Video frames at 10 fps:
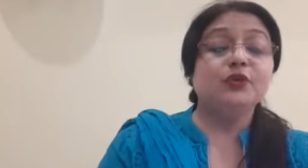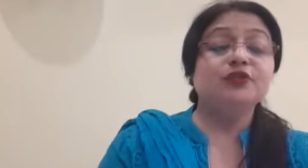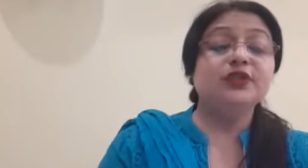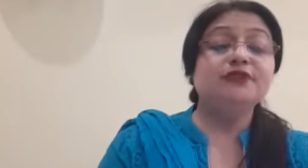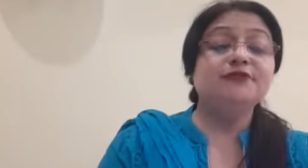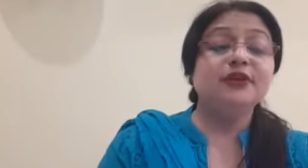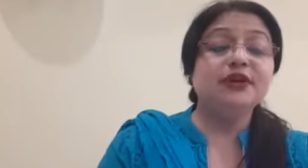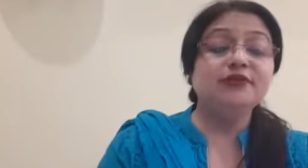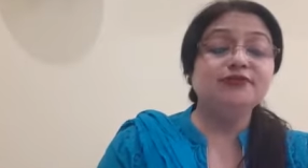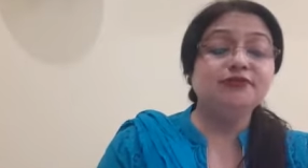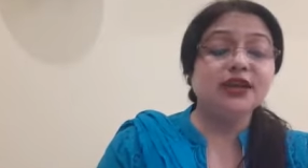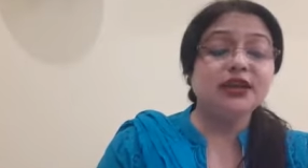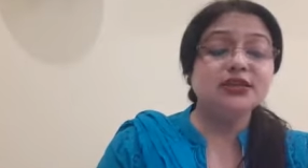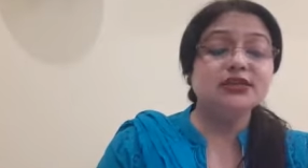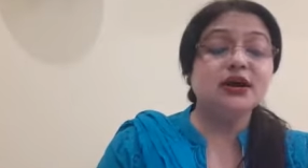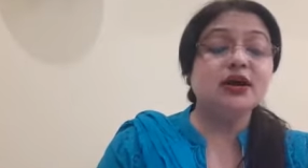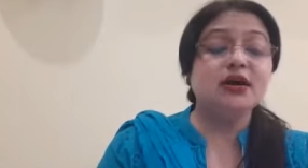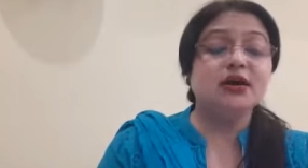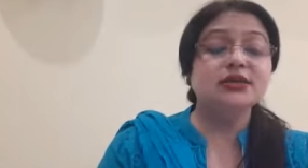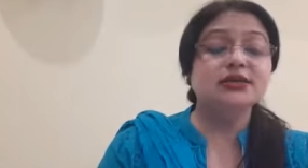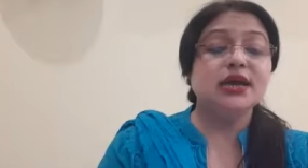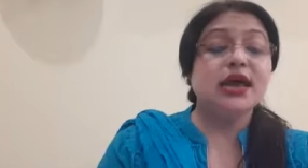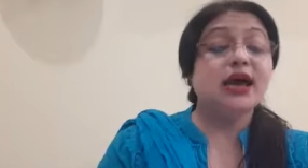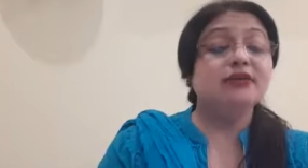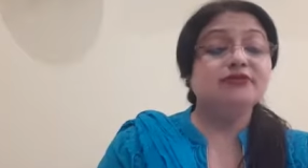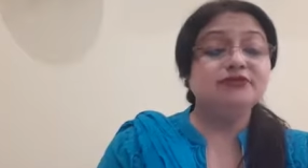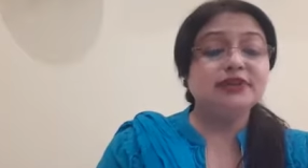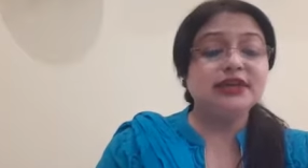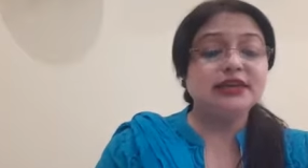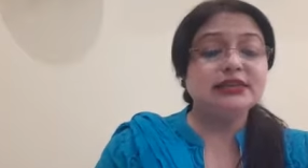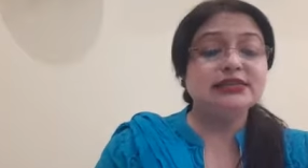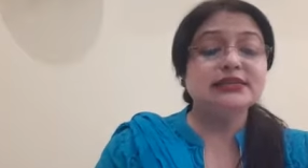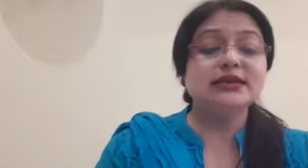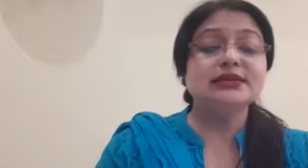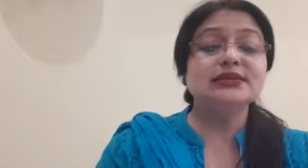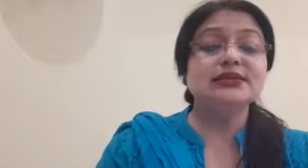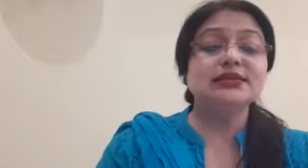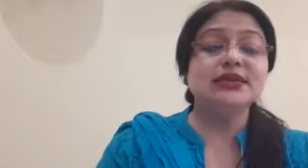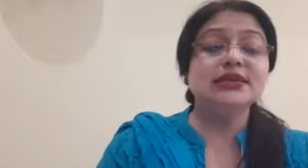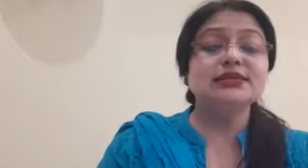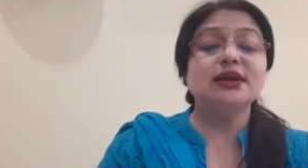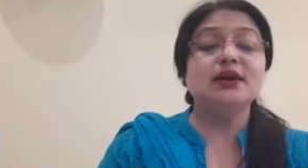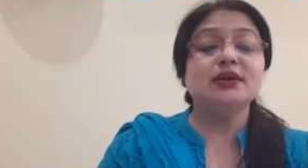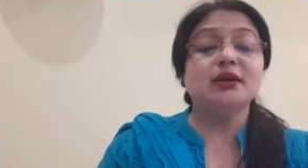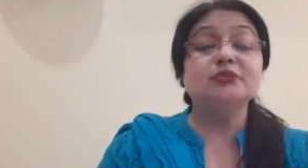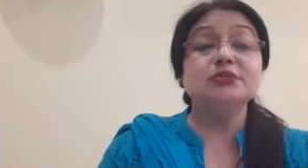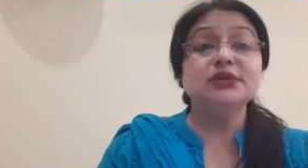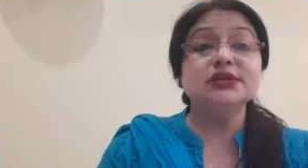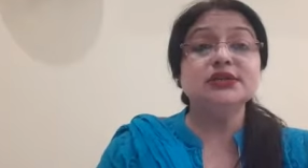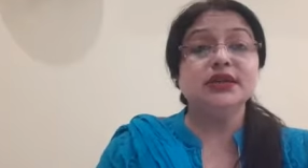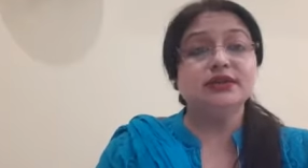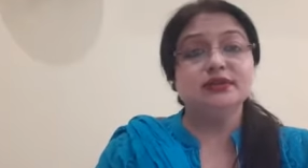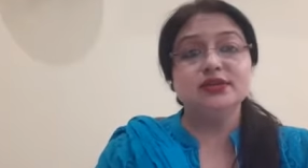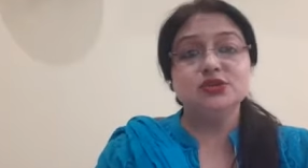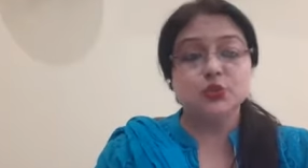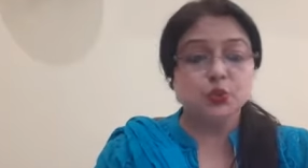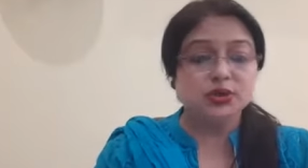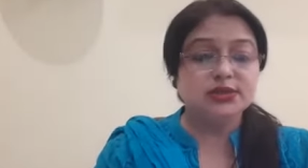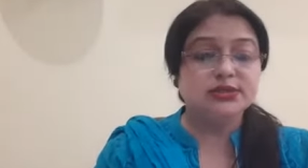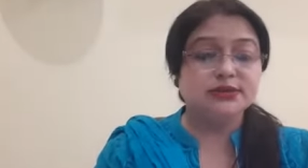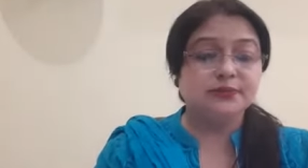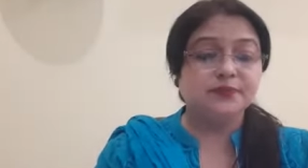with a very faint heart and feels that his days are numbered in this world.